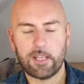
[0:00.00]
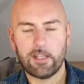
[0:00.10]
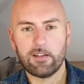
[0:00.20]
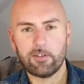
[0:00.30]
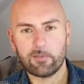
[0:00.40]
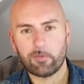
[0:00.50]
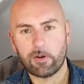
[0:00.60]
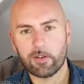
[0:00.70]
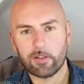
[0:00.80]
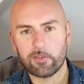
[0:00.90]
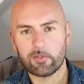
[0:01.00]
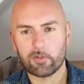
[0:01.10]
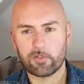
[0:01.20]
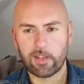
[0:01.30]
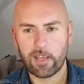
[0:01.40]
in this one that
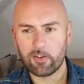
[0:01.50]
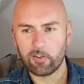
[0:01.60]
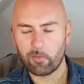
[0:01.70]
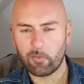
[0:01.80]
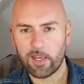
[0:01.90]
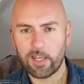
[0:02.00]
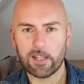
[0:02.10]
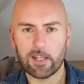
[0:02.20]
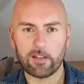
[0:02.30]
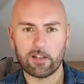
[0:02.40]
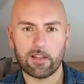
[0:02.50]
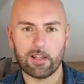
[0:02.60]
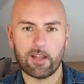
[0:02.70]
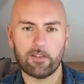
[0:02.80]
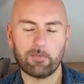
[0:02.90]
sort of takes away that
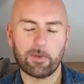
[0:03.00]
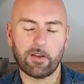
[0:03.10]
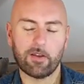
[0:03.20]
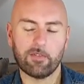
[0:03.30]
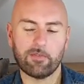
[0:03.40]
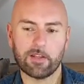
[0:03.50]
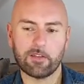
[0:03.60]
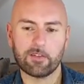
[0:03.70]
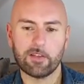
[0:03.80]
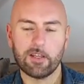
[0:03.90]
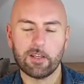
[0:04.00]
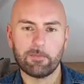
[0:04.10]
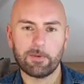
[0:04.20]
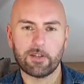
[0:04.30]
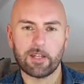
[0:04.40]
part of it,
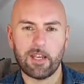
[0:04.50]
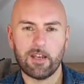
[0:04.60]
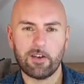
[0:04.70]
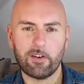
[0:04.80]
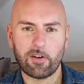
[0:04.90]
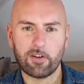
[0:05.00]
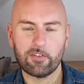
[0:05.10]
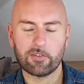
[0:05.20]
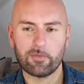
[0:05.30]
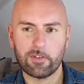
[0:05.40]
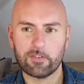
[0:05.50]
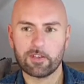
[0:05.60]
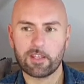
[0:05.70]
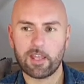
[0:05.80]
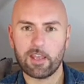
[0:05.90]
but in a nice
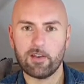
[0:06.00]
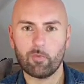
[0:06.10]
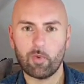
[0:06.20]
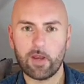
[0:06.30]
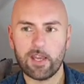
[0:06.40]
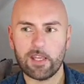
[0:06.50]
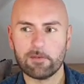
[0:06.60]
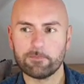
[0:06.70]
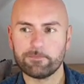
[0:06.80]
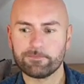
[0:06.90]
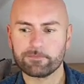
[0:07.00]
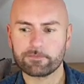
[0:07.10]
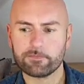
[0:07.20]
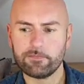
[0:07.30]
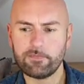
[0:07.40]
sophisticated way.
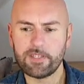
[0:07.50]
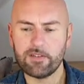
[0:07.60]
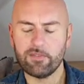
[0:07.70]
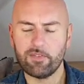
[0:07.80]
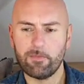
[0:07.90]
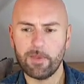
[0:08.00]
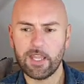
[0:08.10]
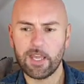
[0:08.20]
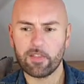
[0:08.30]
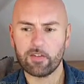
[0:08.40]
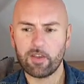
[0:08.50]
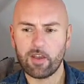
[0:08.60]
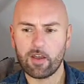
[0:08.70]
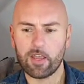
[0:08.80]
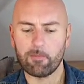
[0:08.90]
For me at the
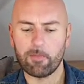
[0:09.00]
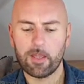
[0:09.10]
time,